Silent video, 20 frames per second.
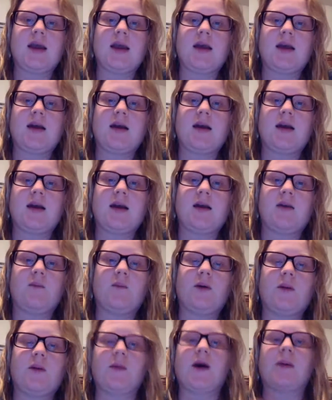what
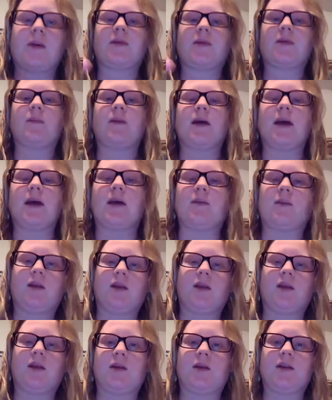popped in my head when you were
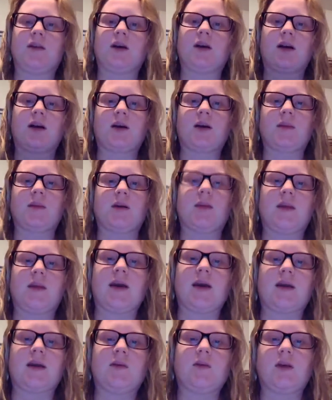talking about that
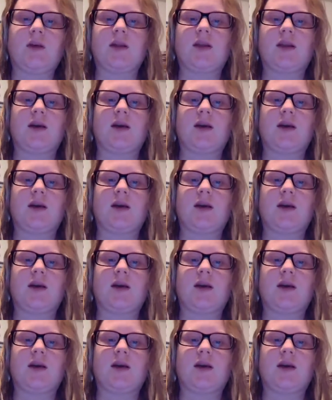was I